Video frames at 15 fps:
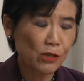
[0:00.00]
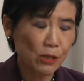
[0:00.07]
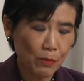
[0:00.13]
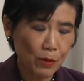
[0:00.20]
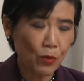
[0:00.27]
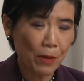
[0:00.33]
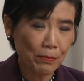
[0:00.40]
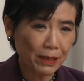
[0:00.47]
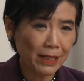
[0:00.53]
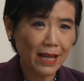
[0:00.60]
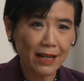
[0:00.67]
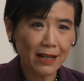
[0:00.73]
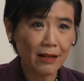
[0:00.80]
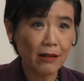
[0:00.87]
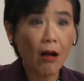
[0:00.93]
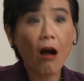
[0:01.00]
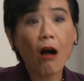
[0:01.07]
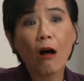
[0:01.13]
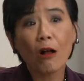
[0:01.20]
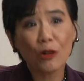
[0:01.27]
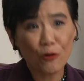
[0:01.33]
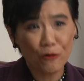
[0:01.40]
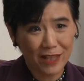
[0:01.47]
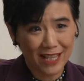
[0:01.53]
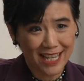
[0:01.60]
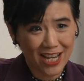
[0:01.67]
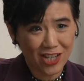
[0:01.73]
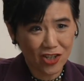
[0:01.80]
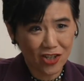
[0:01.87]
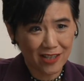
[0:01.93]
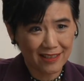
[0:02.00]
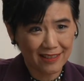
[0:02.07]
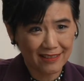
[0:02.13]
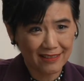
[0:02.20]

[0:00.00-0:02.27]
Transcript: to be replicated all over the nation.